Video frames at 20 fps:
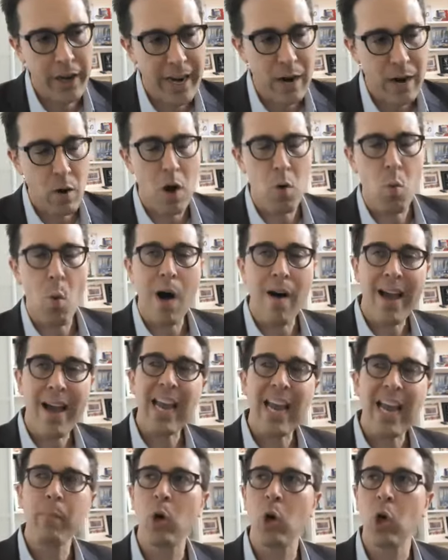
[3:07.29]
And, and while
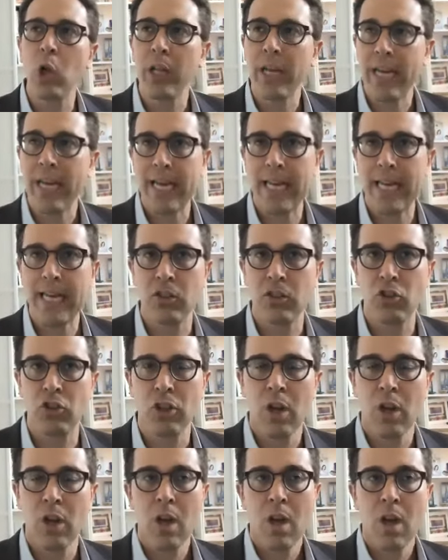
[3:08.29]
ABLE is,
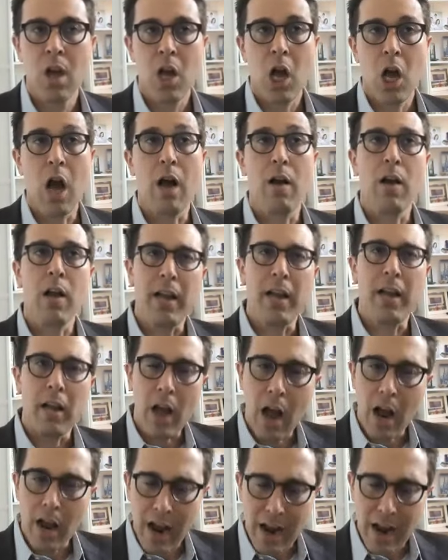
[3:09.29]
uh, it,
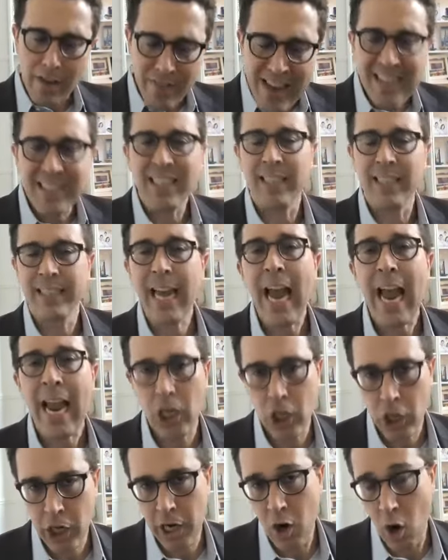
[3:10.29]
I think its
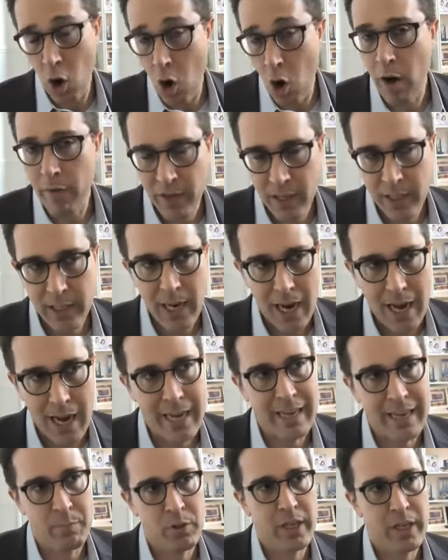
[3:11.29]
intention
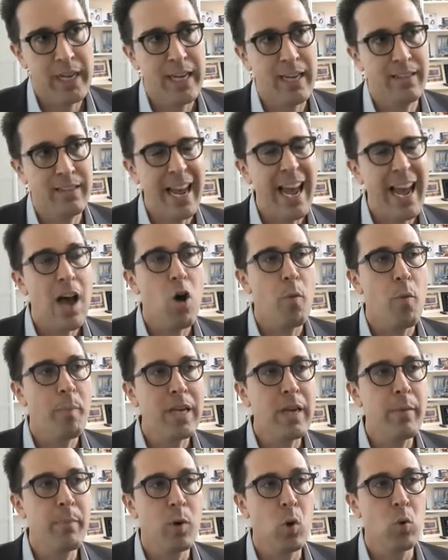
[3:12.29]
oftentimes is to help
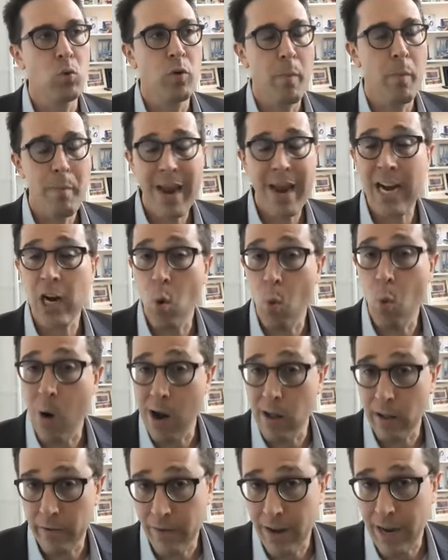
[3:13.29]
people remain
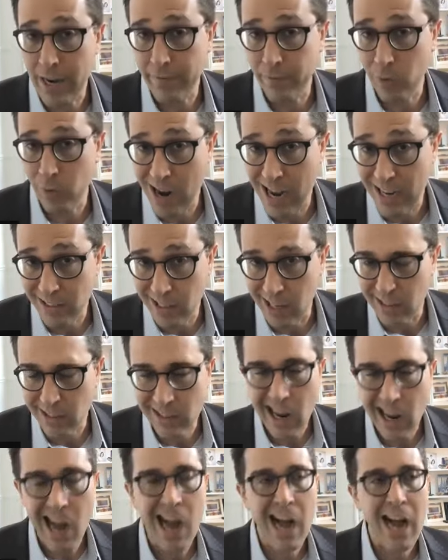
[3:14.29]
qualified for
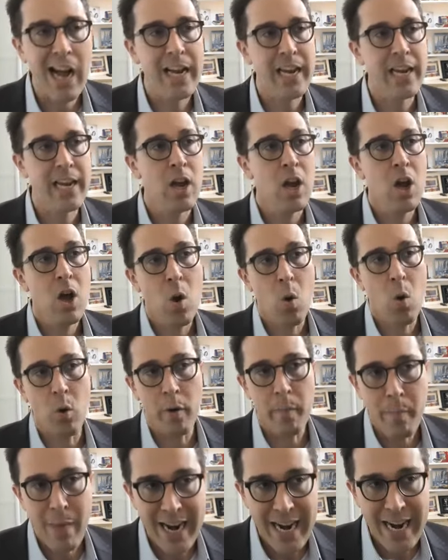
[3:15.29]
SSI or
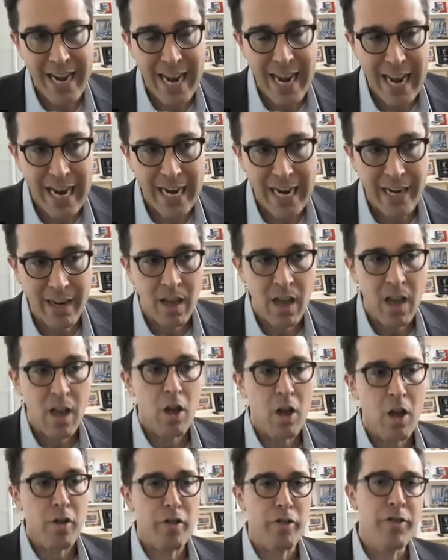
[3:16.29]
Medicaid
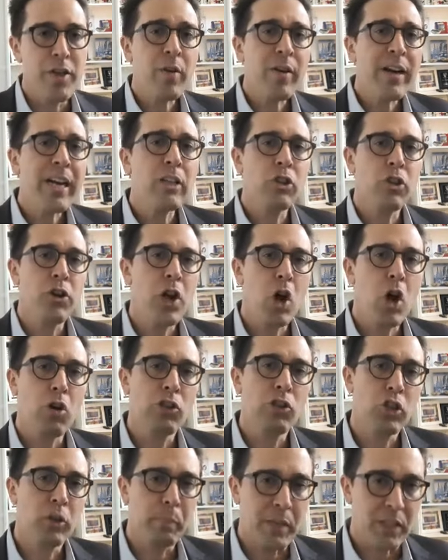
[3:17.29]
there is no
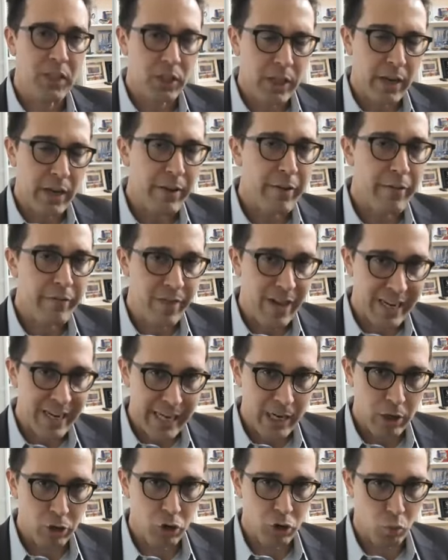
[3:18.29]
specific
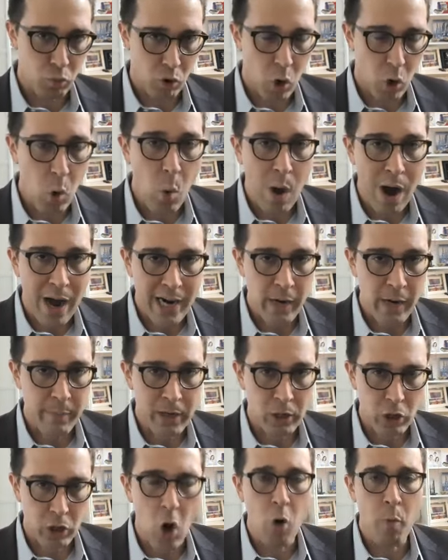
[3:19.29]
financial
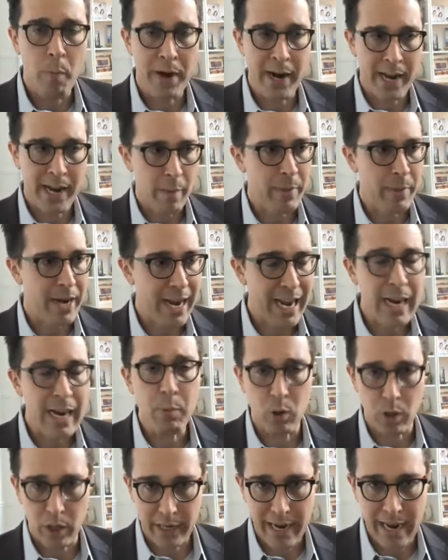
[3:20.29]
requirement to opening up an
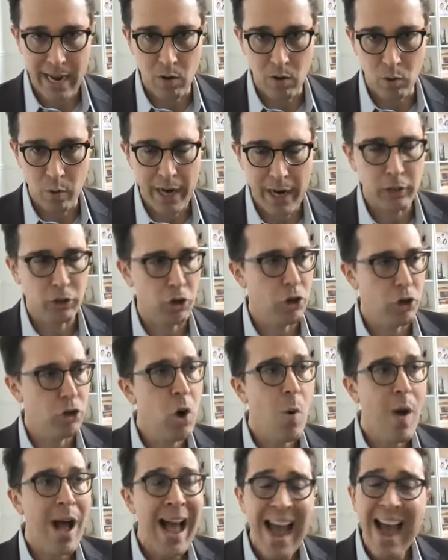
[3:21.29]
able account right so you
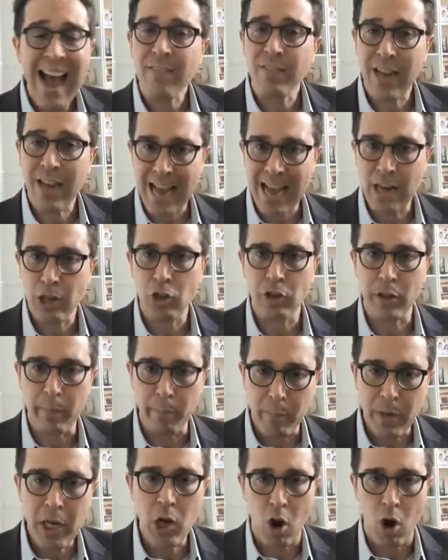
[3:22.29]
don't have to actually
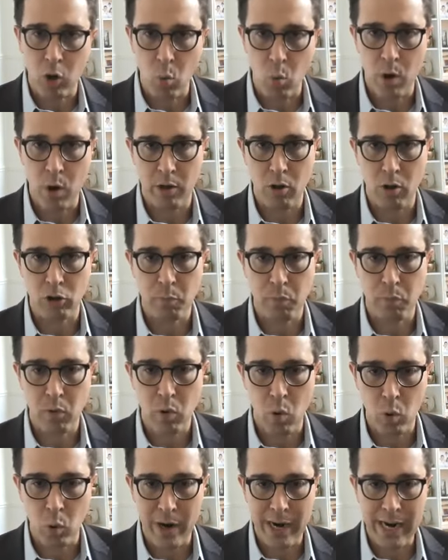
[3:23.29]
be on one of those
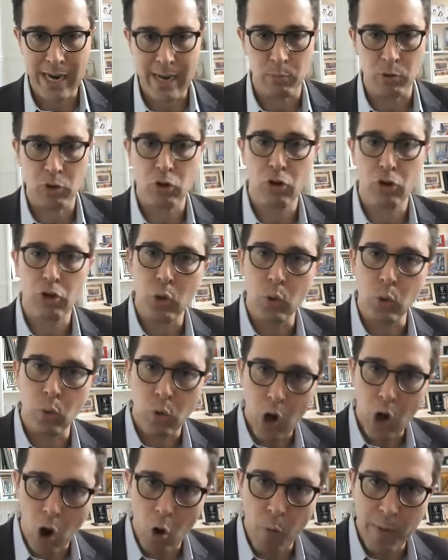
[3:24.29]
programs to
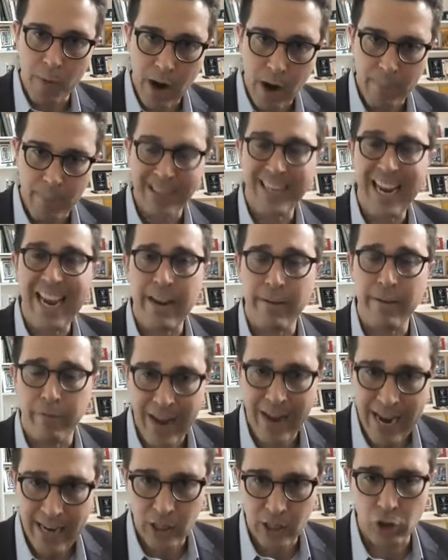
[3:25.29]
open up and take
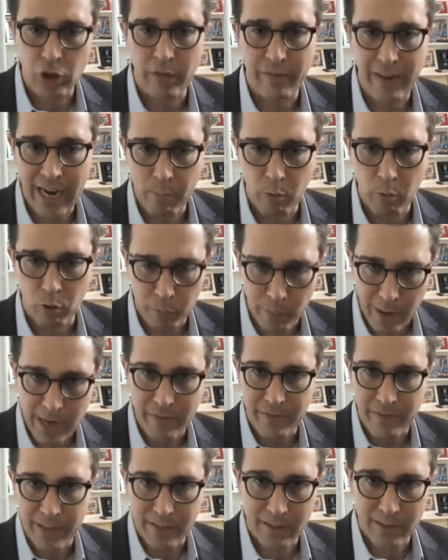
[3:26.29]
advantage of able's
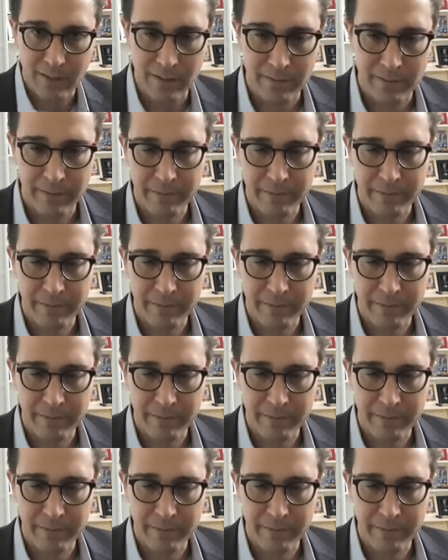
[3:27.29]
benefits